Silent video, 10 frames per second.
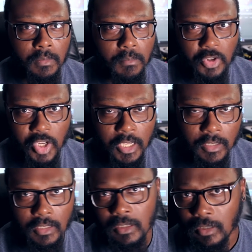machined
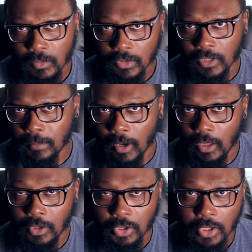any. It was just
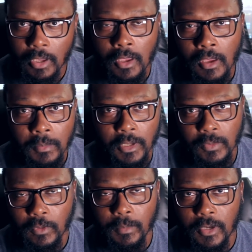polished. But I
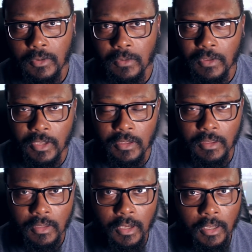just wanted to make sure
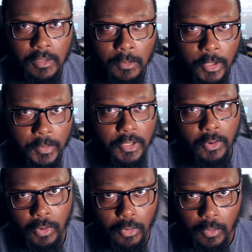that too much
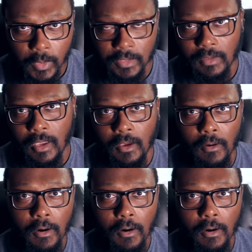material wasn't taking